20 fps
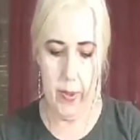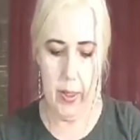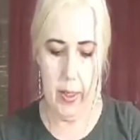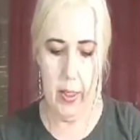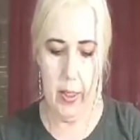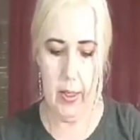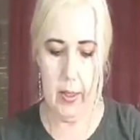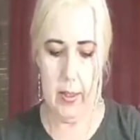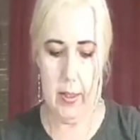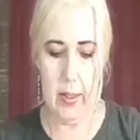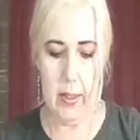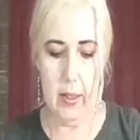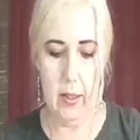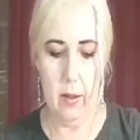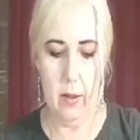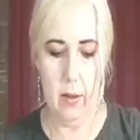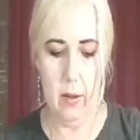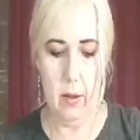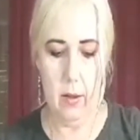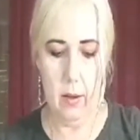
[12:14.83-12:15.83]
ends
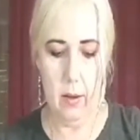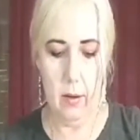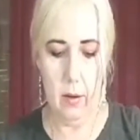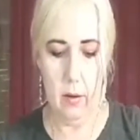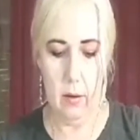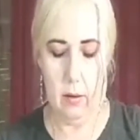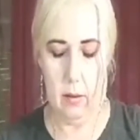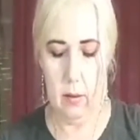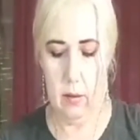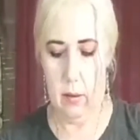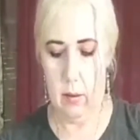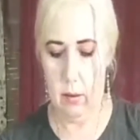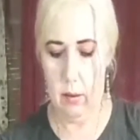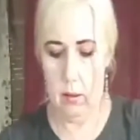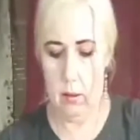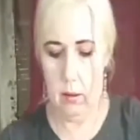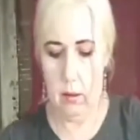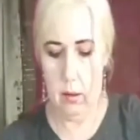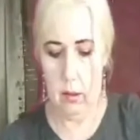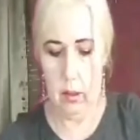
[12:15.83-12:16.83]
here,
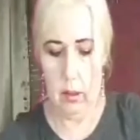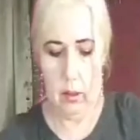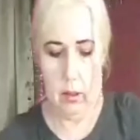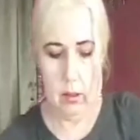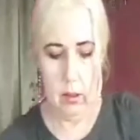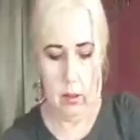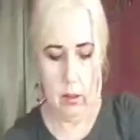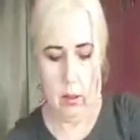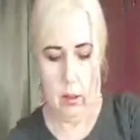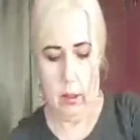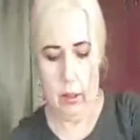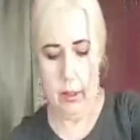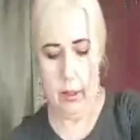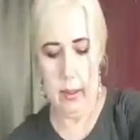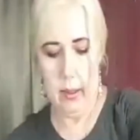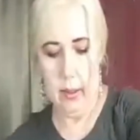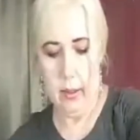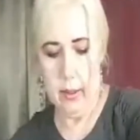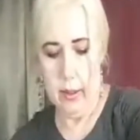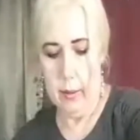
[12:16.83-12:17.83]
like
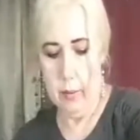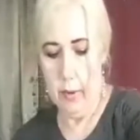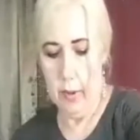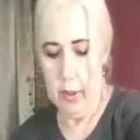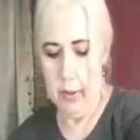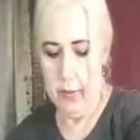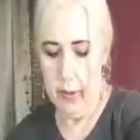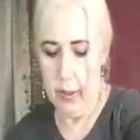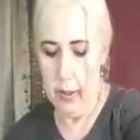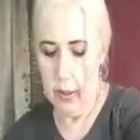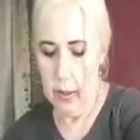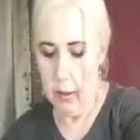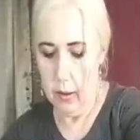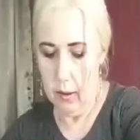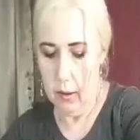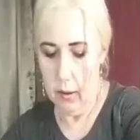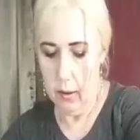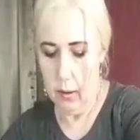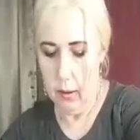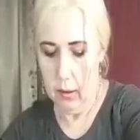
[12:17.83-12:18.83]
I'm leaving,
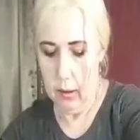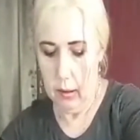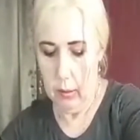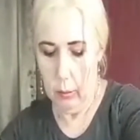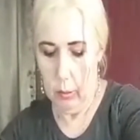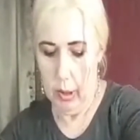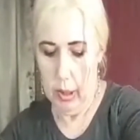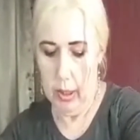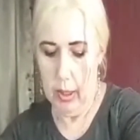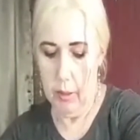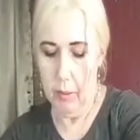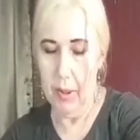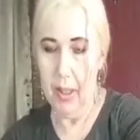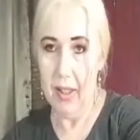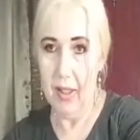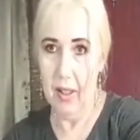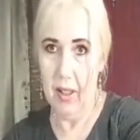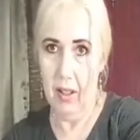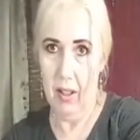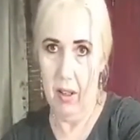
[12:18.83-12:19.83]
but I'm
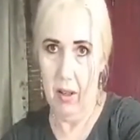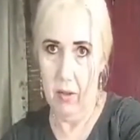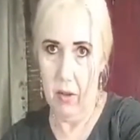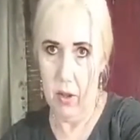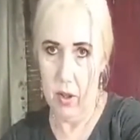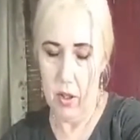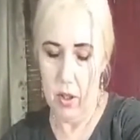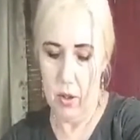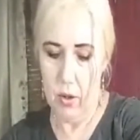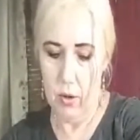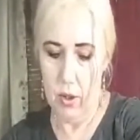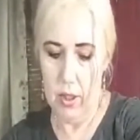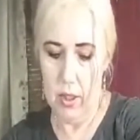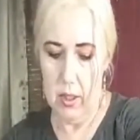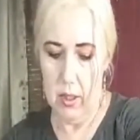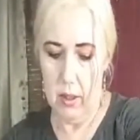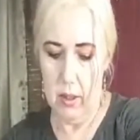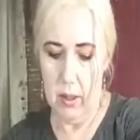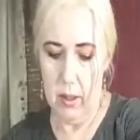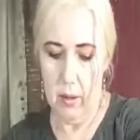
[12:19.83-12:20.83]
gonna cover it so it's
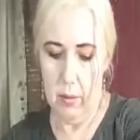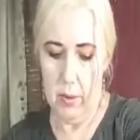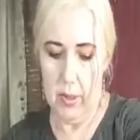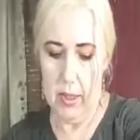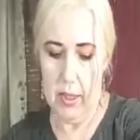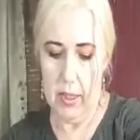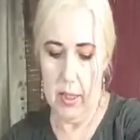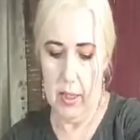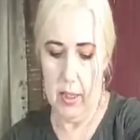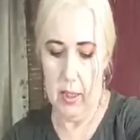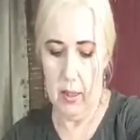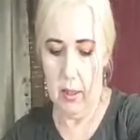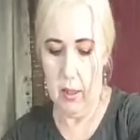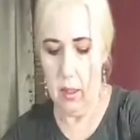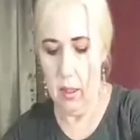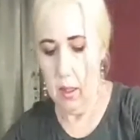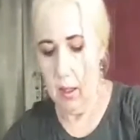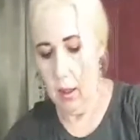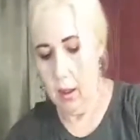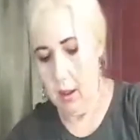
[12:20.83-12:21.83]
not gonna be seen.
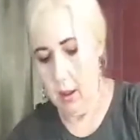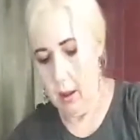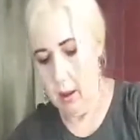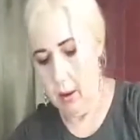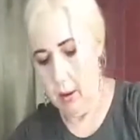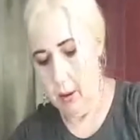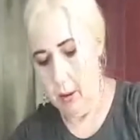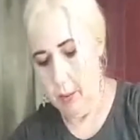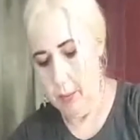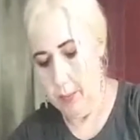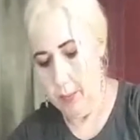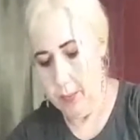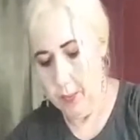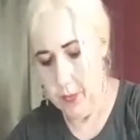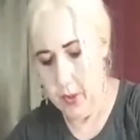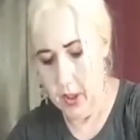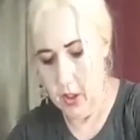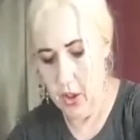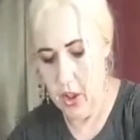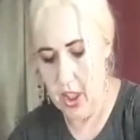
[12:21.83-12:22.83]

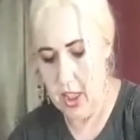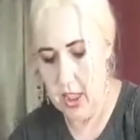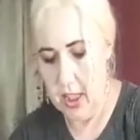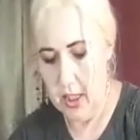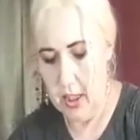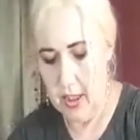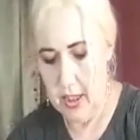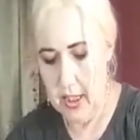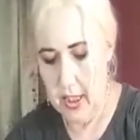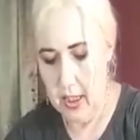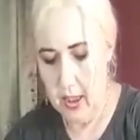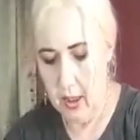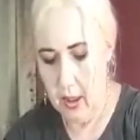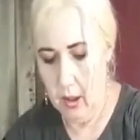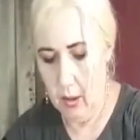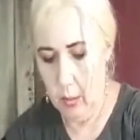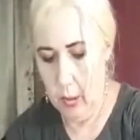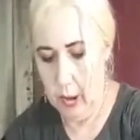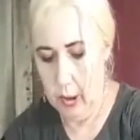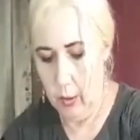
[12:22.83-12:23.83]
It's just gonna take a
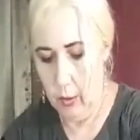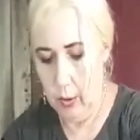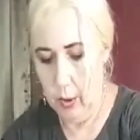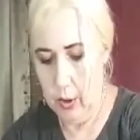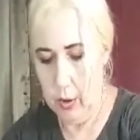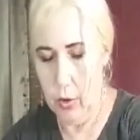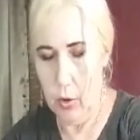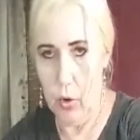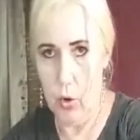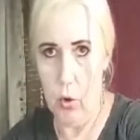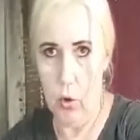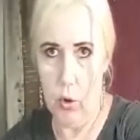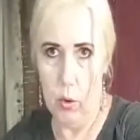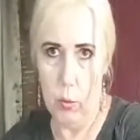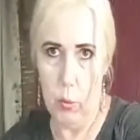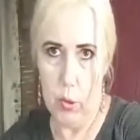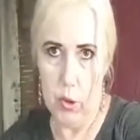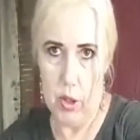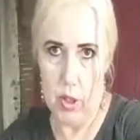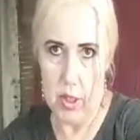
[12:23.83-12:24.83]
little bit longer to do
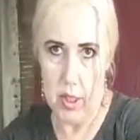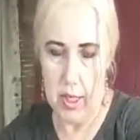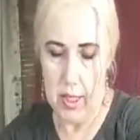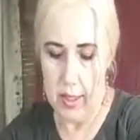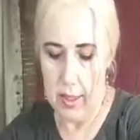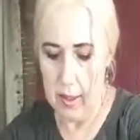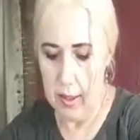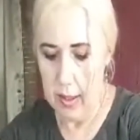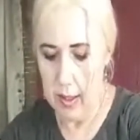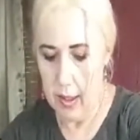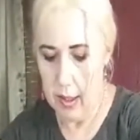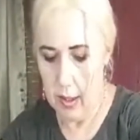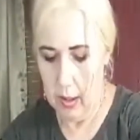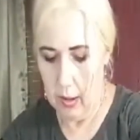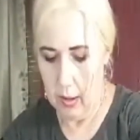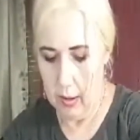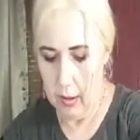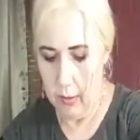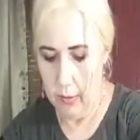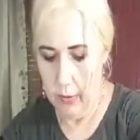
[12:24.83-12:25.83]
it precisely
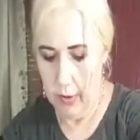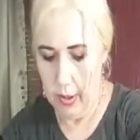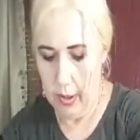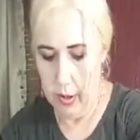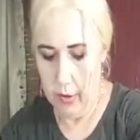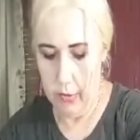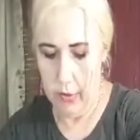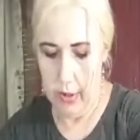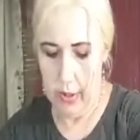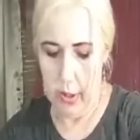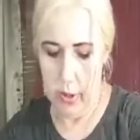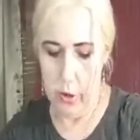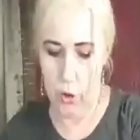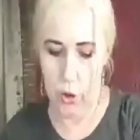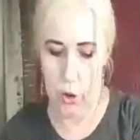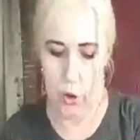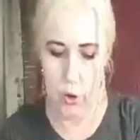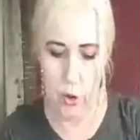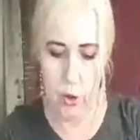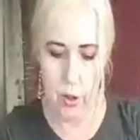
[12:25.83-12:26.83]
and leave very, very
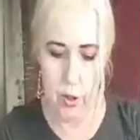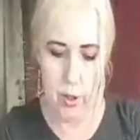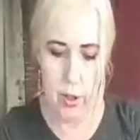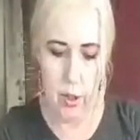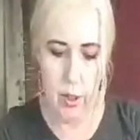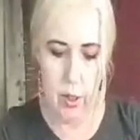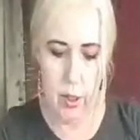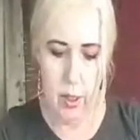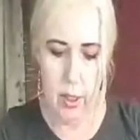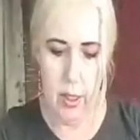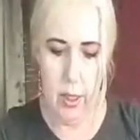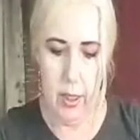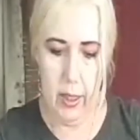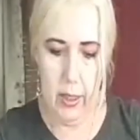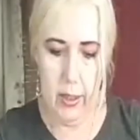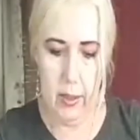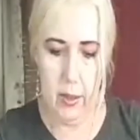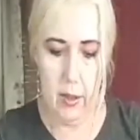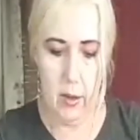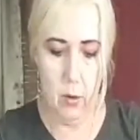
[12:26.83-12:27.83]
short
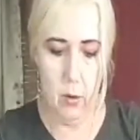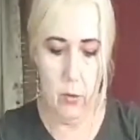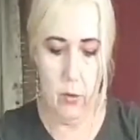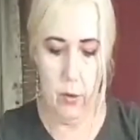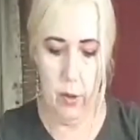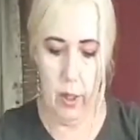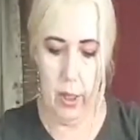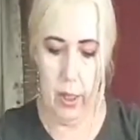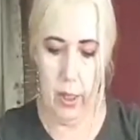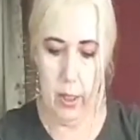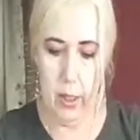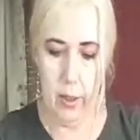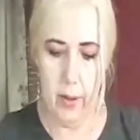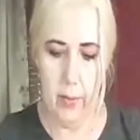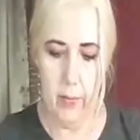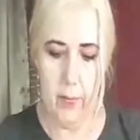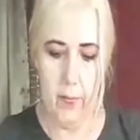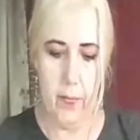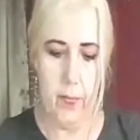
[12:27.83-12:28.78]
ends over here.